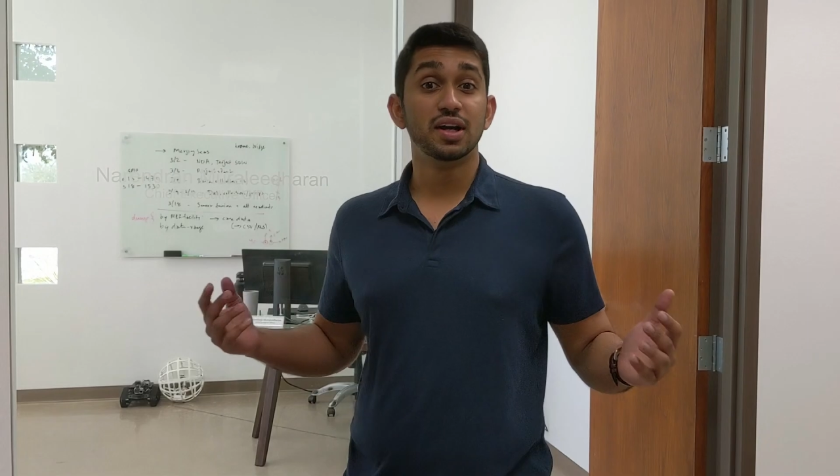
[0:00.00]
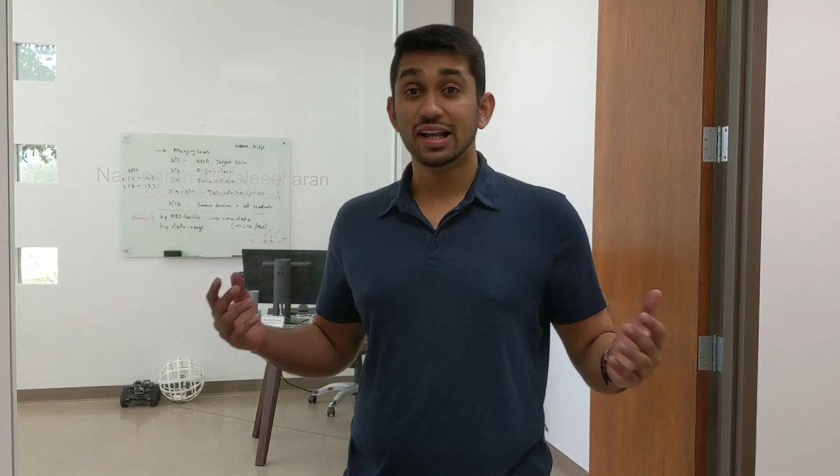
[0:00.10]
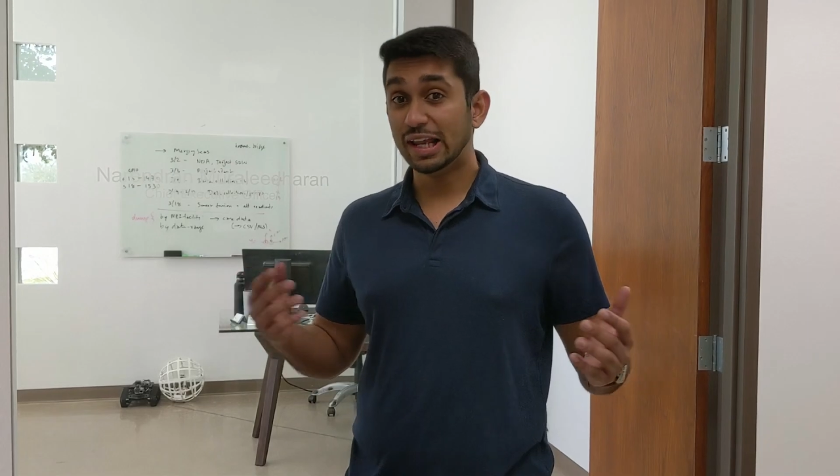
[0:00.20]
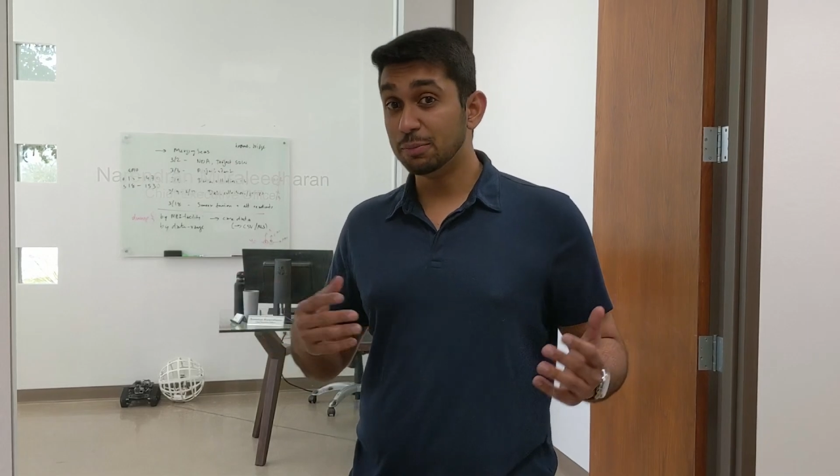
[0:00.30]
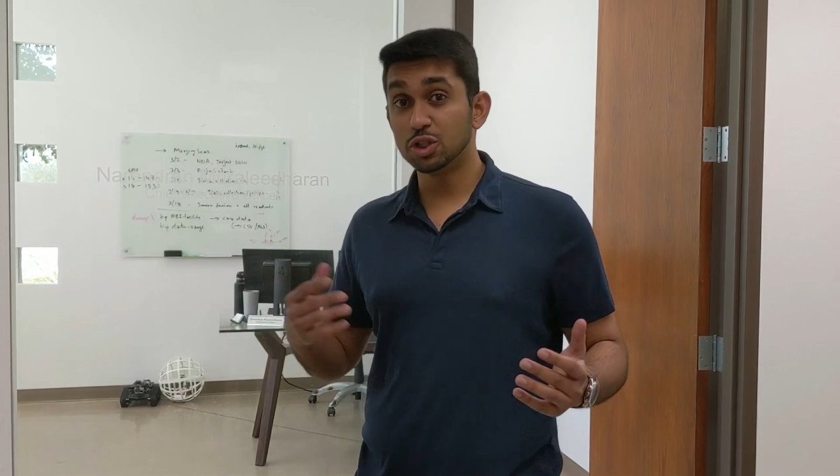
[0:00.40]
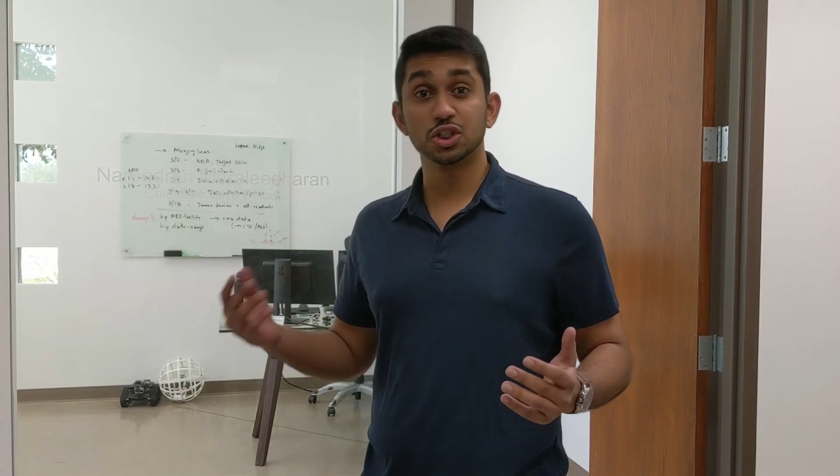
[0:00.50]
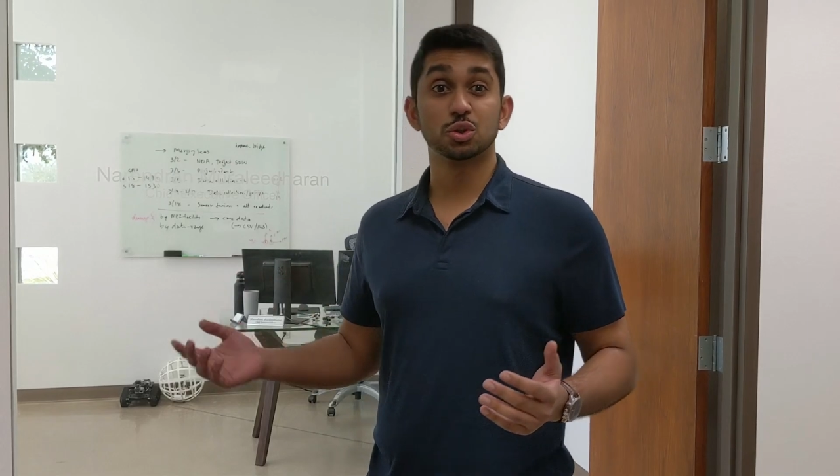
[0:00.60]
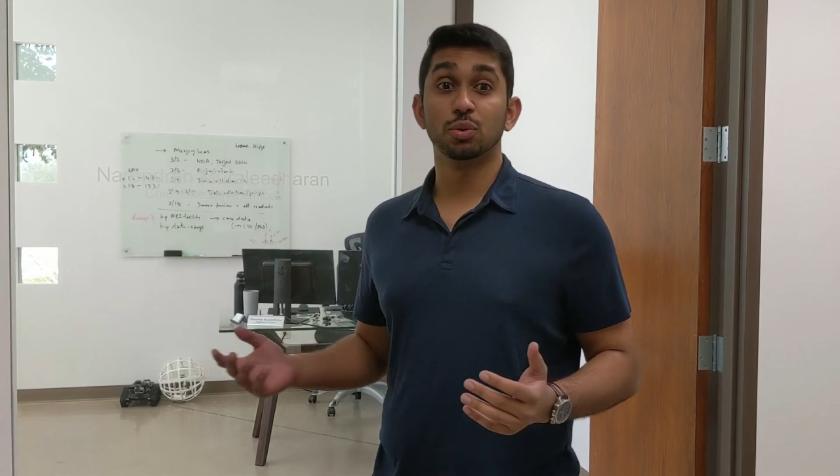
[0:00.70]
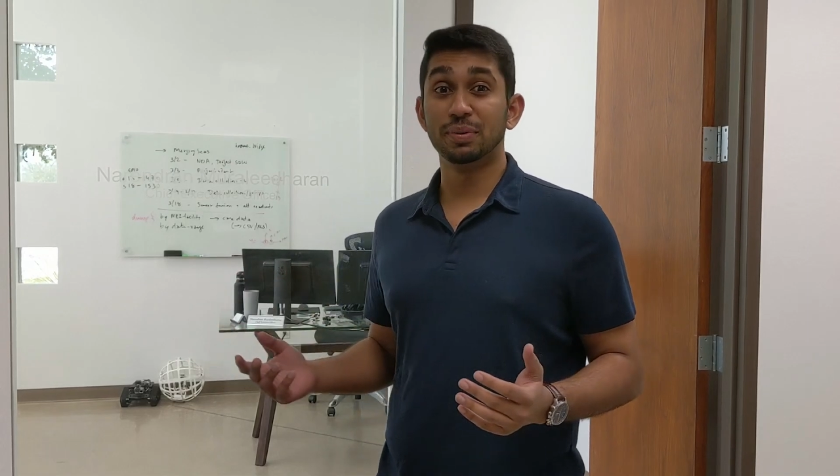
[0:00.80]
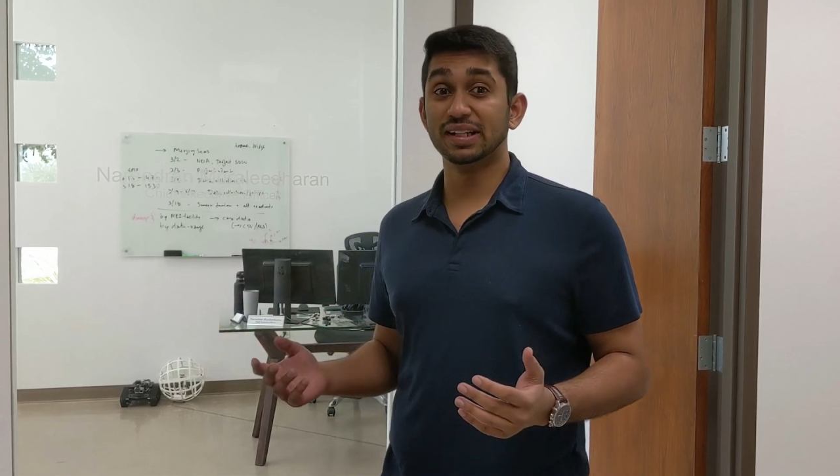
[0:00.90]
images or
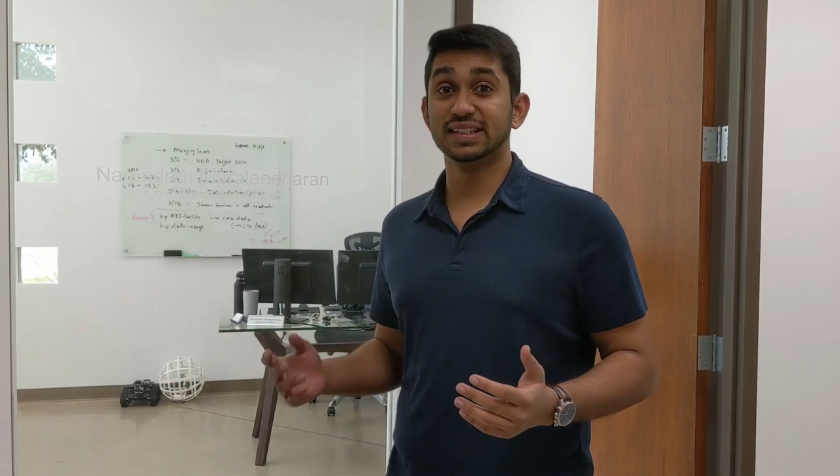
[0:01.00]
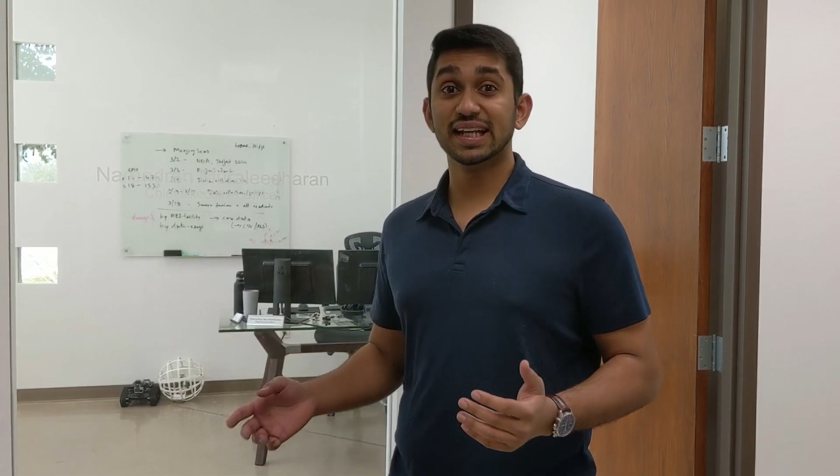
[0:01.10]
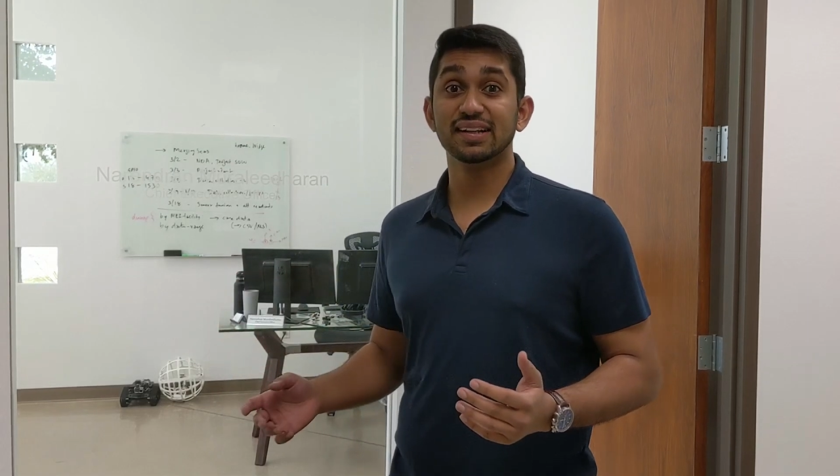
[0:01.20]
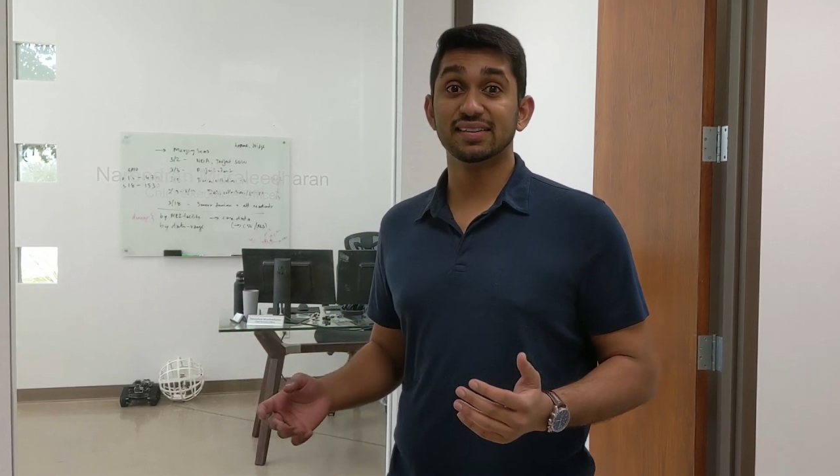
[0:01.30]
big data